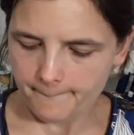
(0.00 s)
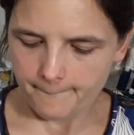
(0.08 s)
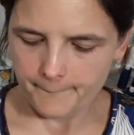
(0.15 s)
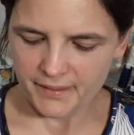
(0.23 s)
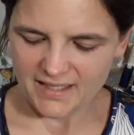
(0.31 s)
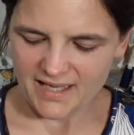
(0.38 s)

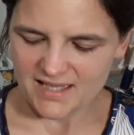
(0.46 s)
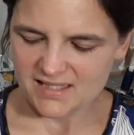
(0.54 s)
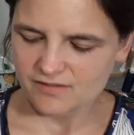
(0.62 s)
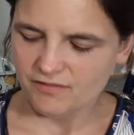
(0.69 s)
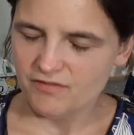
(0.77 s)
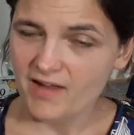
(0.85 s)
But it is
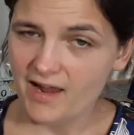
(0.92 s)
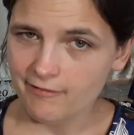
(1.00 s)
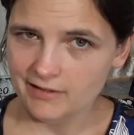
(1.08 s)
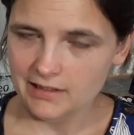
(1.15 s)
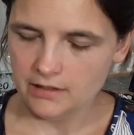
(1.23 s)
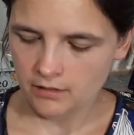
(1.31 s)

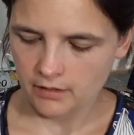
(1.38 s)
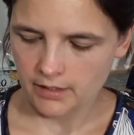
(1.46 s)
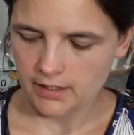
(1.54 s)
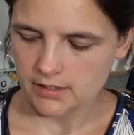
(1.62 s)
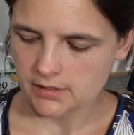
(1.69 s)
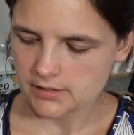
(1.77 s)
very
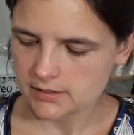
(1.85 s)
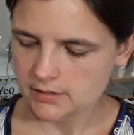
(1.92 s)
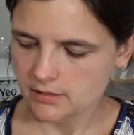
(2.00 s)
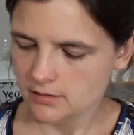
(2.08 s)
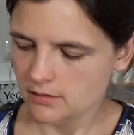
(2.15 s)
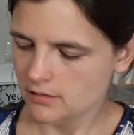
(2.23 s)
light,
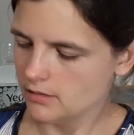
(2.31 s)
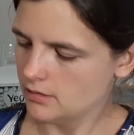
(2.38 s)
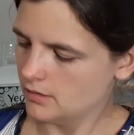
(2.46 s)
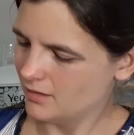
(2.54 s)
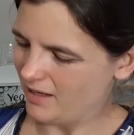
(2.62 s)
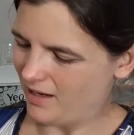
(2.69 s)

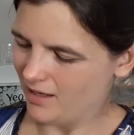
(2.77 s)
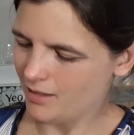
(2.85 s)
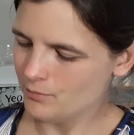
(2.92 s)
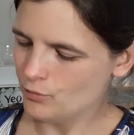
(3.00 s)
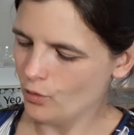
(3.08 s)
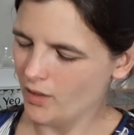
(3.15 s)
and
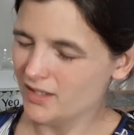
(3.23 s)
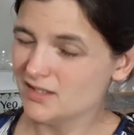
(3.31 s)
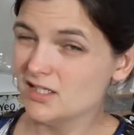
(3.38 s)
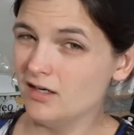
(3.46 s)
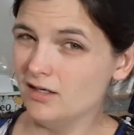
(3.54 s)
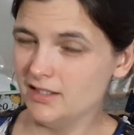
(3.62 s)
I'm not
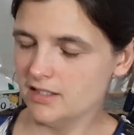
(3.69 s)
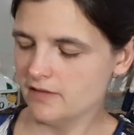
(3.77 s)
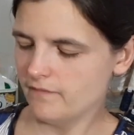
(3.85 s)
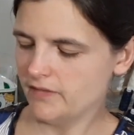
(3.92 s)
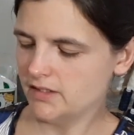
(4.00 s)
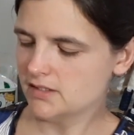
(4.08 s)
entirely
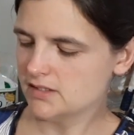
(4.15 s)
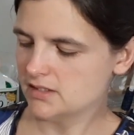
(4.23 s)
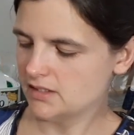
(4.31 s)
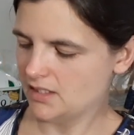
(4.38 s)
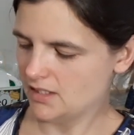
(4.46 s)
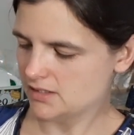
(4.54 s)
convinced
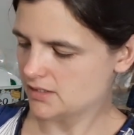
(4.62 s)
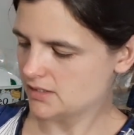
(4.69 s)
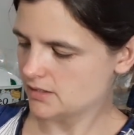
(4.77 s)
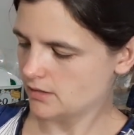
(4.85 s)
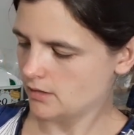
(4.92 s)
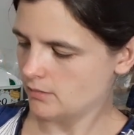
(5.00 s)
that
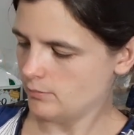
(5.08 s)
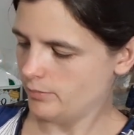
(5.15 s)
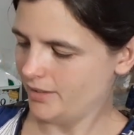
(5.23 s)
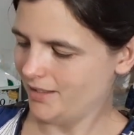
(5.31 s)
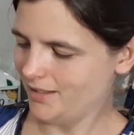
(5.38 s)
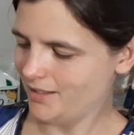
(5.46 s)
it's
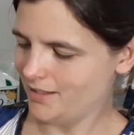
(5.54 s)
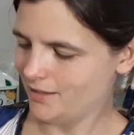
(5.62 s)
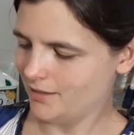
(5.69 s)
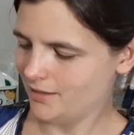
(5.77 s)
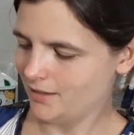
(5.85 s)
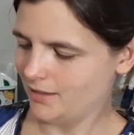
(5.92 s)

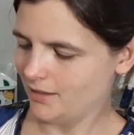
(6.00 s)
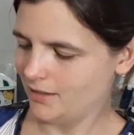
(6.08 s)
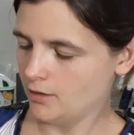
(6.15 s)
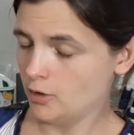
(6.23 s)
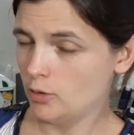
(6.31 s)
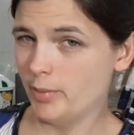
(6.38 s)
completely
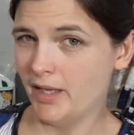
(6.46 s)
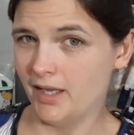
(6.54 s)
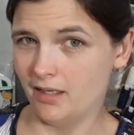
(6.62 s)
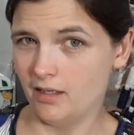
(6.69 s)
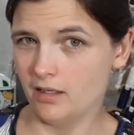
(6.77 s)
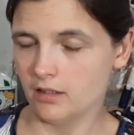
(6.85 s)

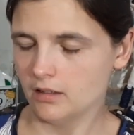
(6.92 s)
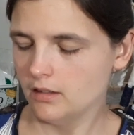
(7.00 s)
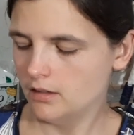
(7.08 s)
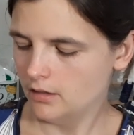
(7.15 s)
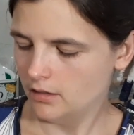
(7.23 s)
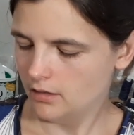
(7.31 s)
opaque.
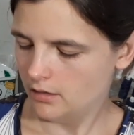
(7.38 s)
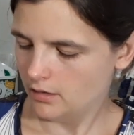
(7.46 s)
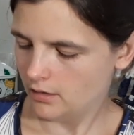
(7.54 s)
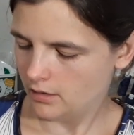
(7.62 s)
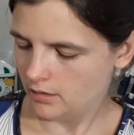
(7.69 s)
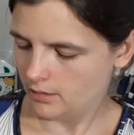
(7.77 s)

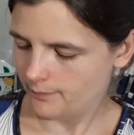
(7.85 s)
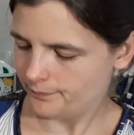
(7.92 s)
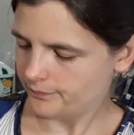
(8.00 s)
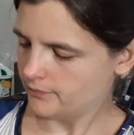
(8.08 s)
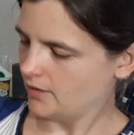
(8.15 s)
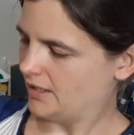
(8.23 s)

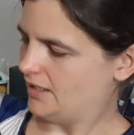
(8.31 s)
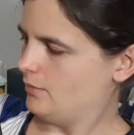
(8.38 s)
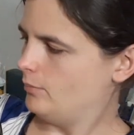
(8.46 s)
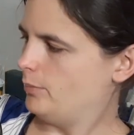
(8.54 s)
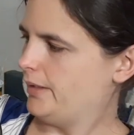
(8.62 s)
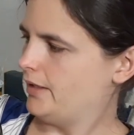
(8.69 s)
And
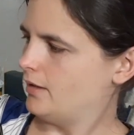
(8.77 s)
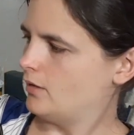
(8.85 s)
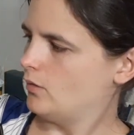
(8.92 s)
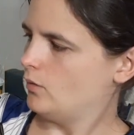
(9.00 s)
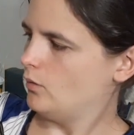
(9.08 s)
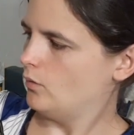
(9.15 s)
it
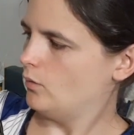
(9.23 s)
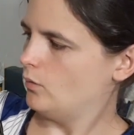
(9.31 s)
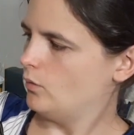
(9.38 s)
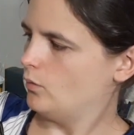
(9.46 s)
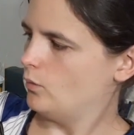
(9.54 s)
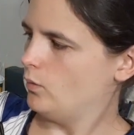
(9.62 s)
being
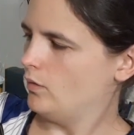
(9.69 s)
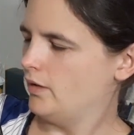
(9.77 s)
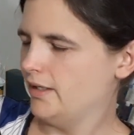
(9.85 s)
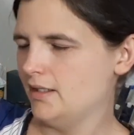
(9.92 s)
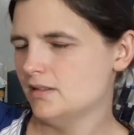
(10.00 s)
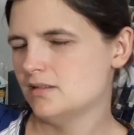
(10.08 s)

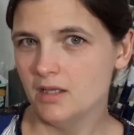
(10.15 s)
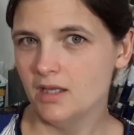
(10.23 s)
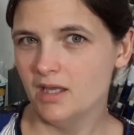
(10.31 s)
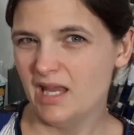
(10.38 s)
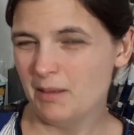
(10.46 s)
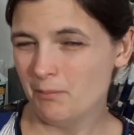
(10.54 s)
white,
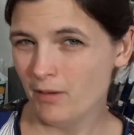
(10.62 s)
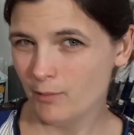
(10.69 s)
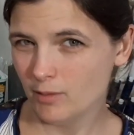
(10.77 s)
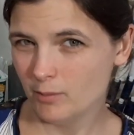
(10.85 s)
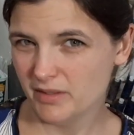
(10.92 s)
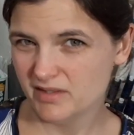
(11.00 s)
it might
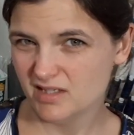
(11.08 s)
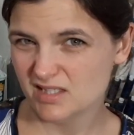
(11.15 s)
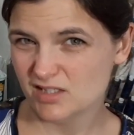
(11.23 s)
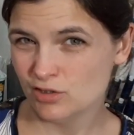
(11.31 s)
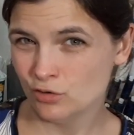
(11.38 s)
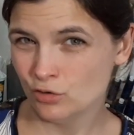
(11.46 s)
well be that it's
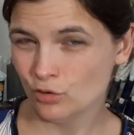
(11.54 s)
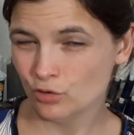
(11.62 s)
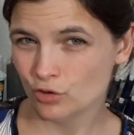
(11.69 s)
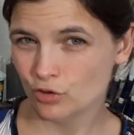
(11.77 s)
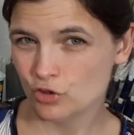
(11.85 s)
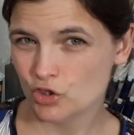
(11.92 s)
not a
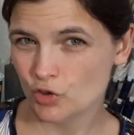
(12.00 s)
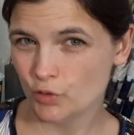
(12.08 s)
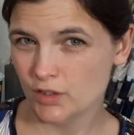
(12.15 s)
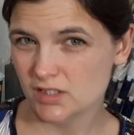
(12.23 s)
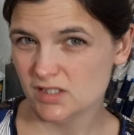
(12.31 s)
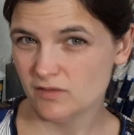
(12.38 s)
good
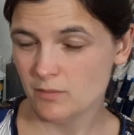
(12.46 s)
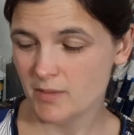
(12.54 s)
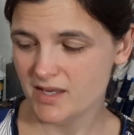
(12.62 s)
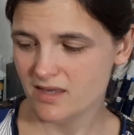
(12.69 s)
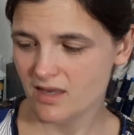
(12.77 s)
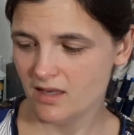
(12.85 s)
choice for
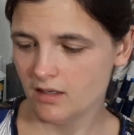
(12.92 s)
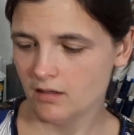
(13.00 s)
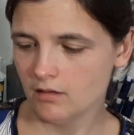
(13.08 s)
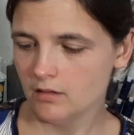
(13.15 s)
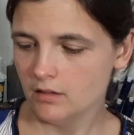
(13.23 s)
making